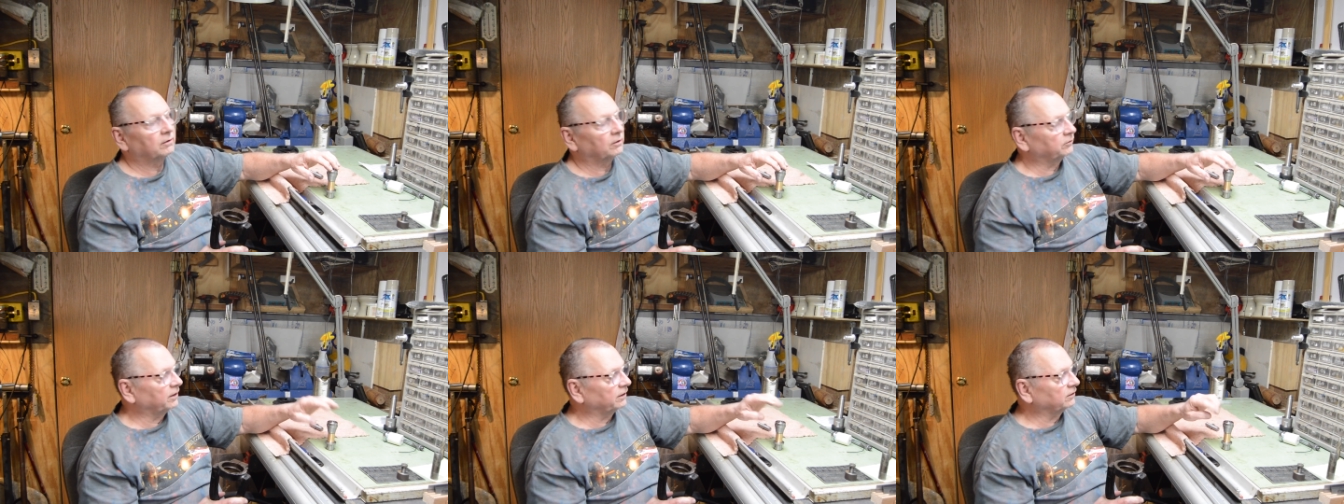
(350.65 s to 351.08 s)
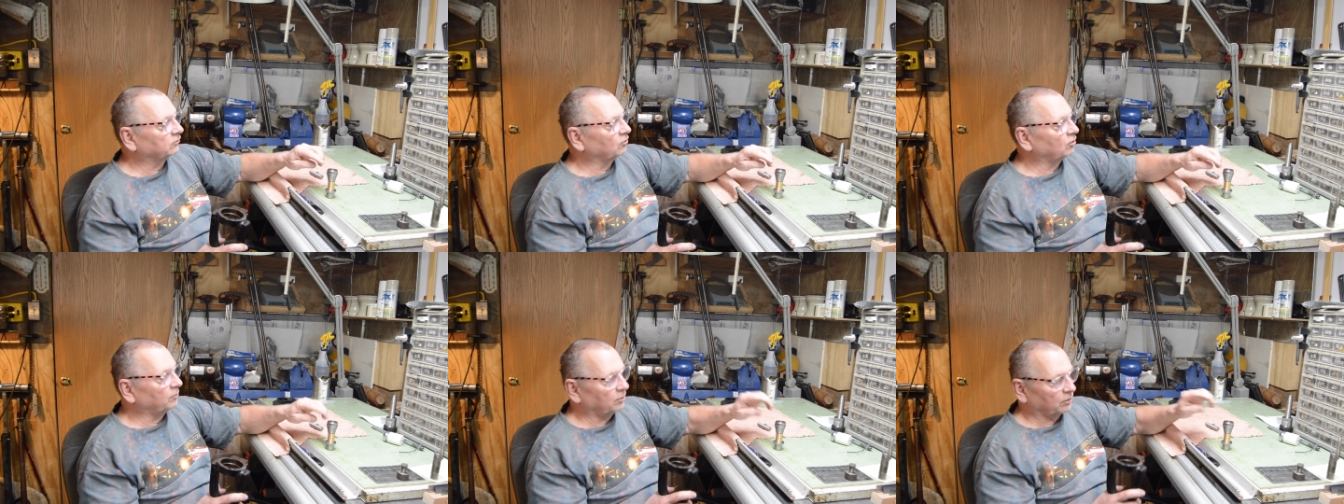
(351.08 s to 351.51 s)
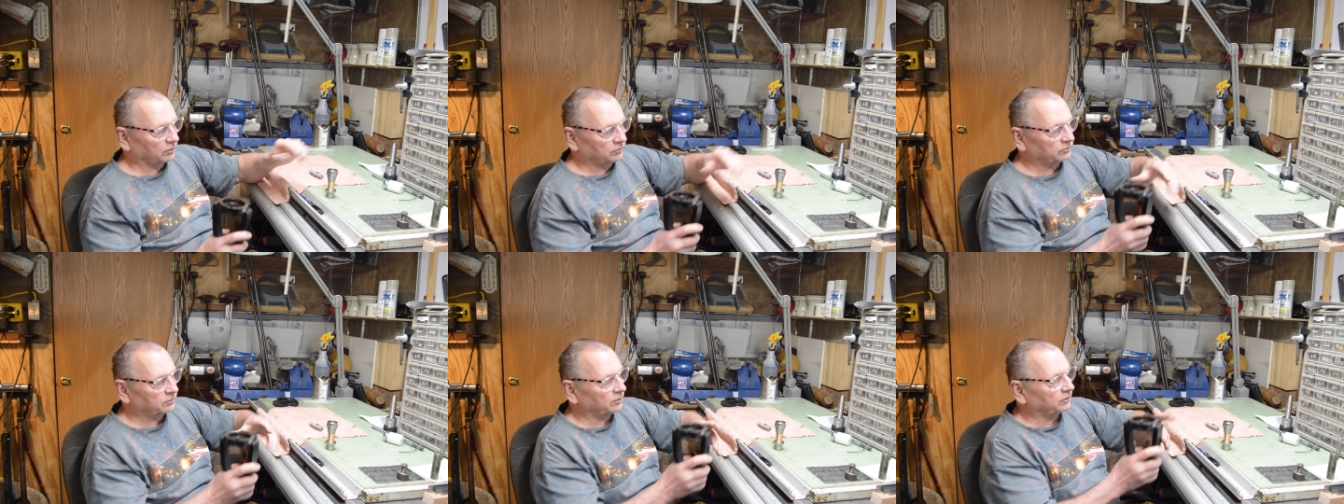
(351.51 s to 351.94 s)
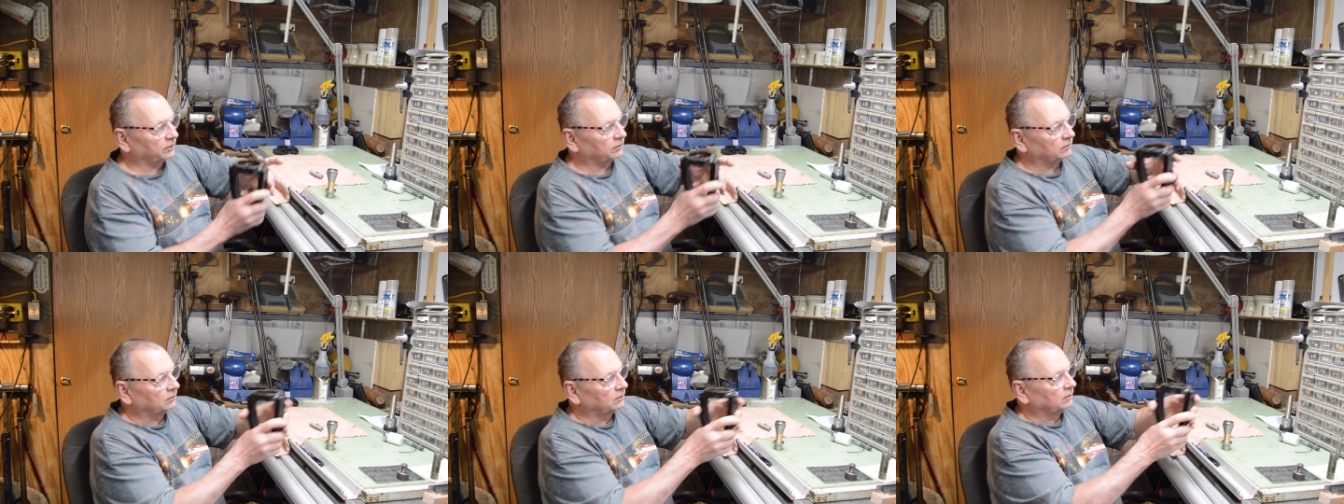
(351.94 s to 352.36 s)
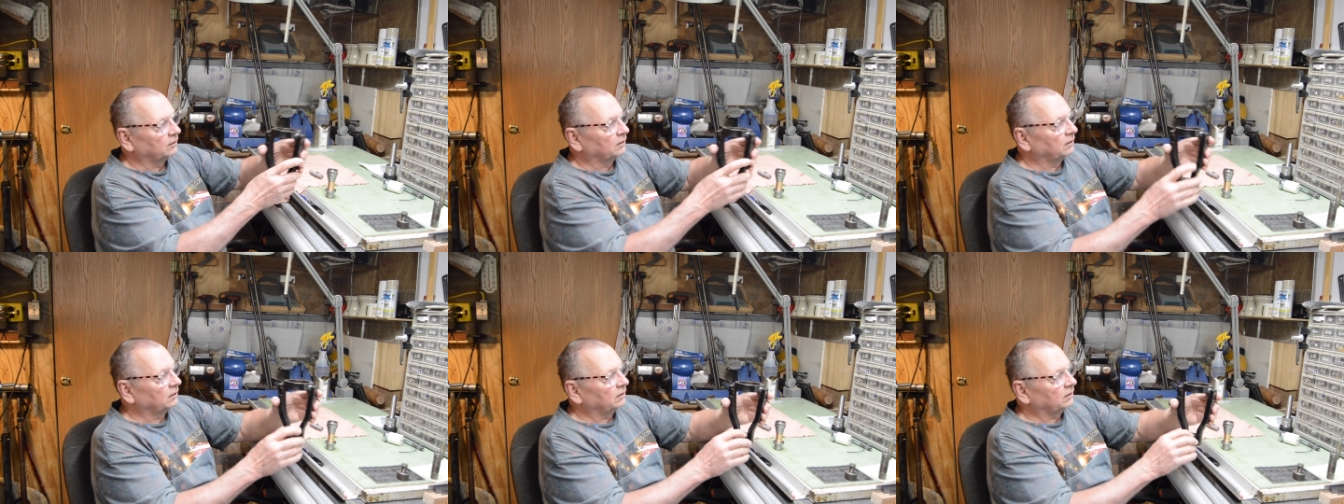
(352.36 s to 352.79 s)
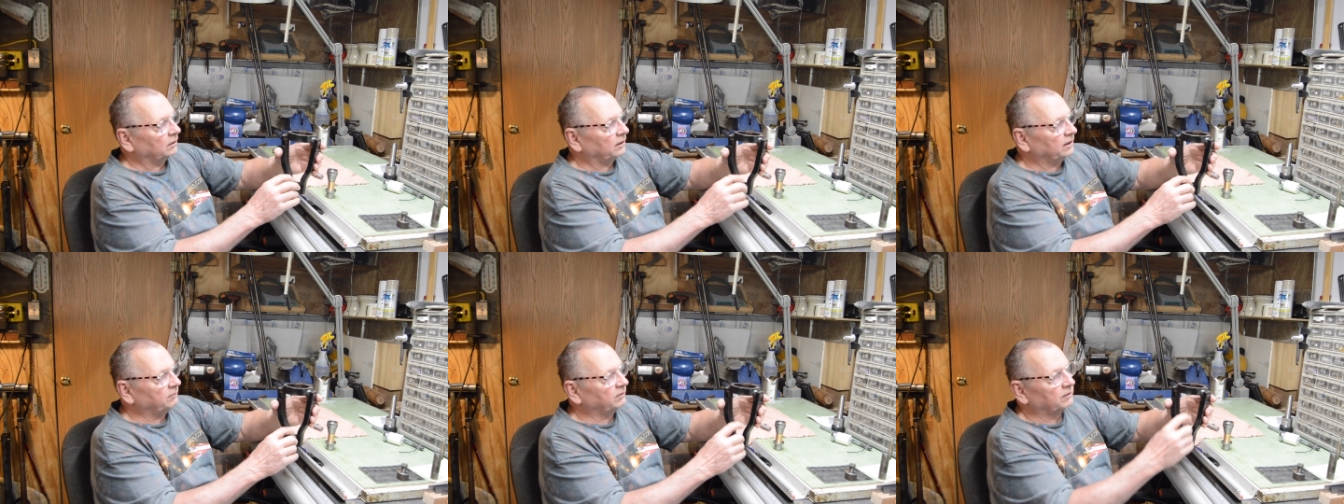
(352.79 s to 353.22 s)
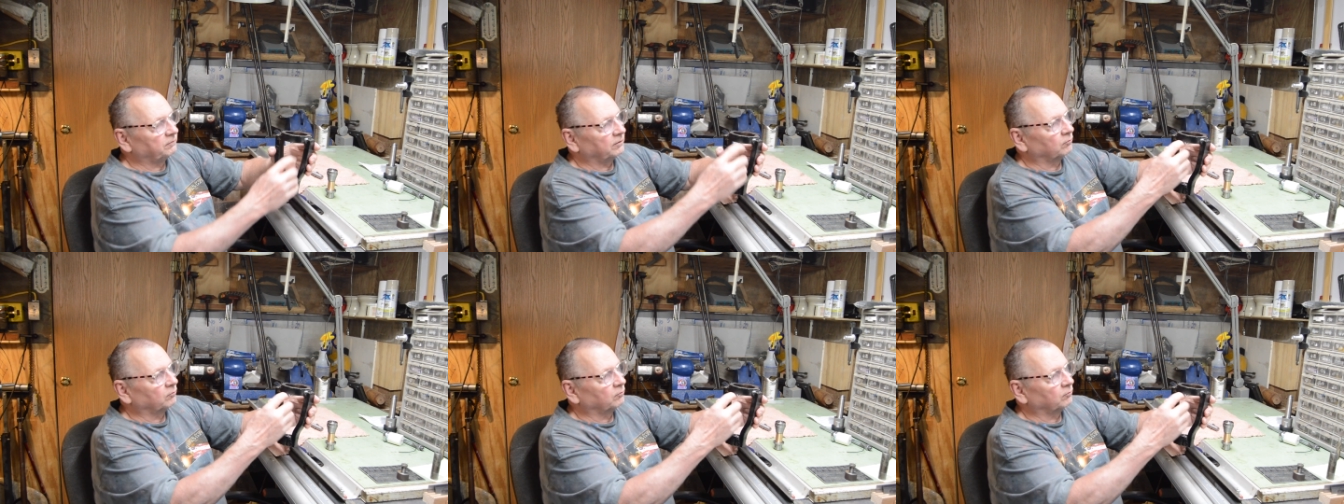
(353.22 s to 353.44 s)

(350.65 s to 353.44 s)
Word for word: I'll take this all apart and show you. Even if